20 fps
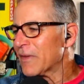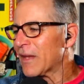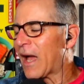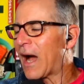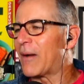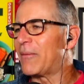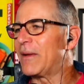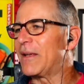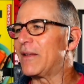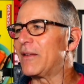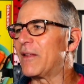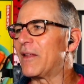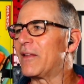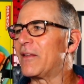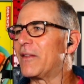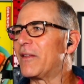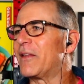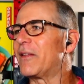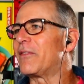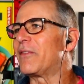I mean,
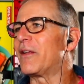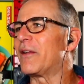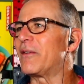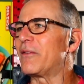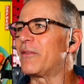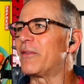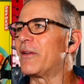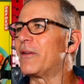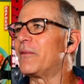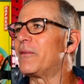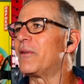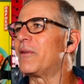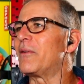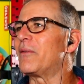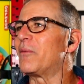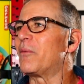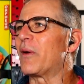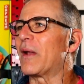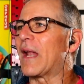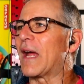the, the the
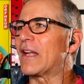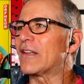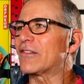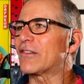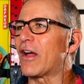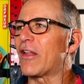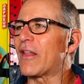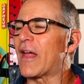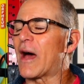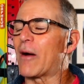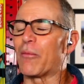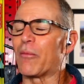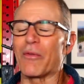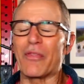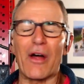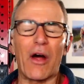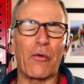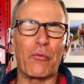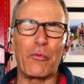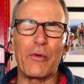when I saw that
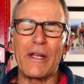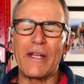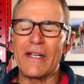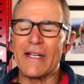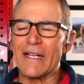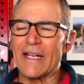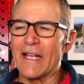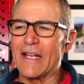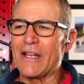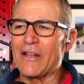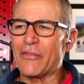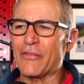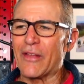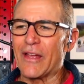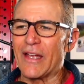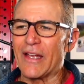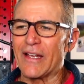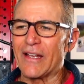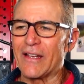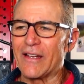without reading
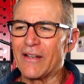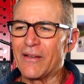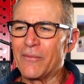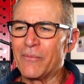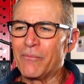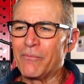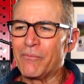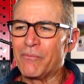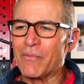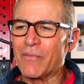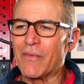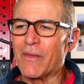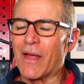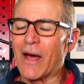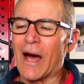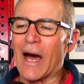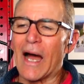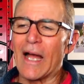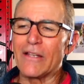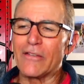anything,
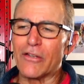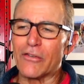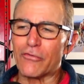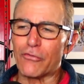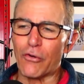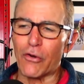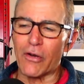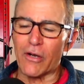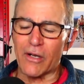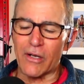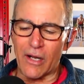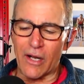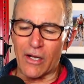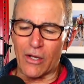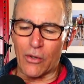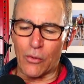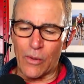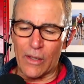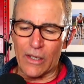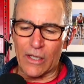I just wrote a, a
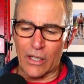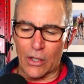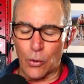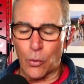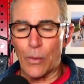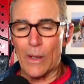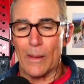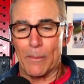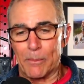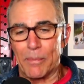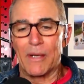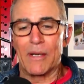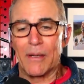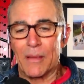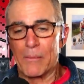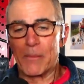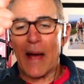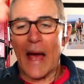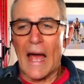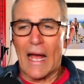quick quip
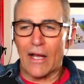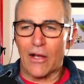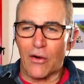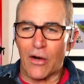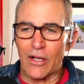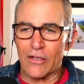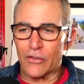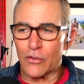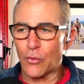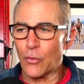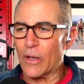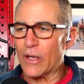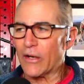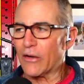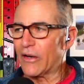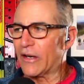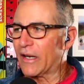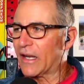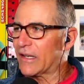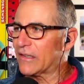back on
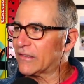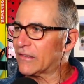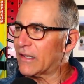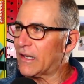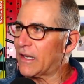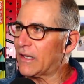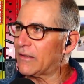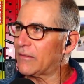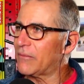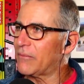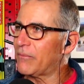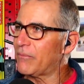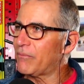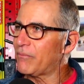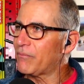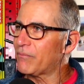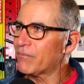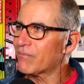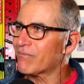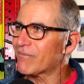Twitter, and I said,
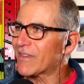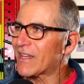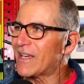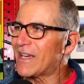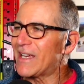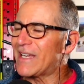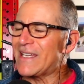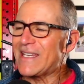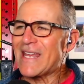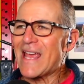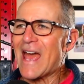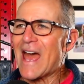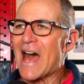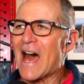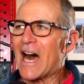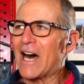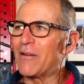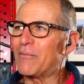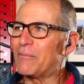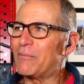
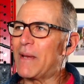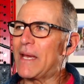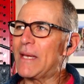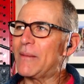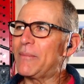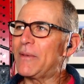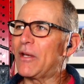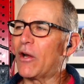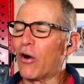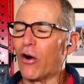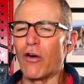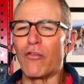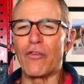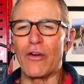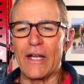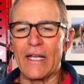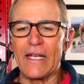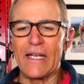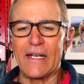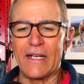yeah, maybe
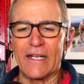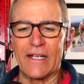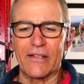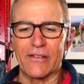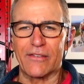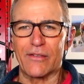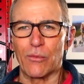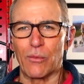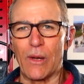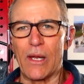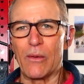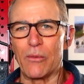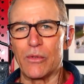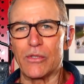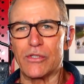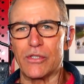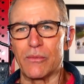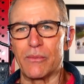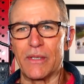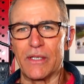overeating is the way we
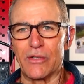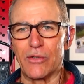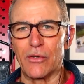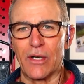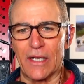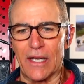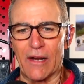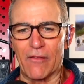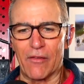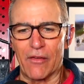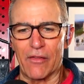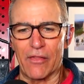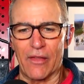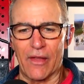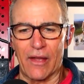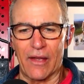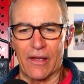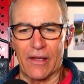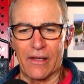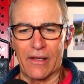should be doing
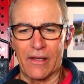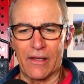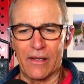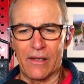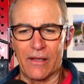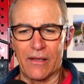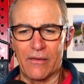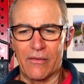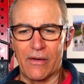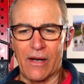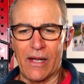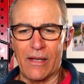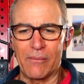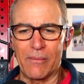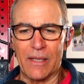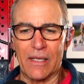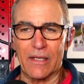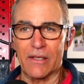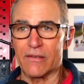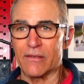everything. Yeah, right?
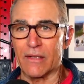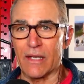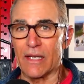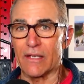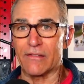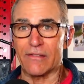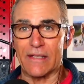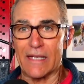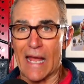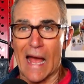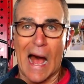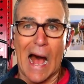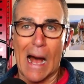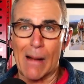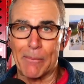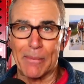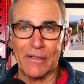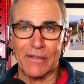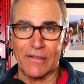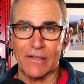Yeah. Because it's the
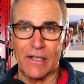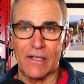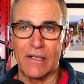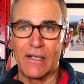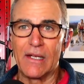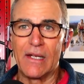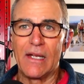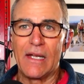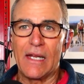opposite.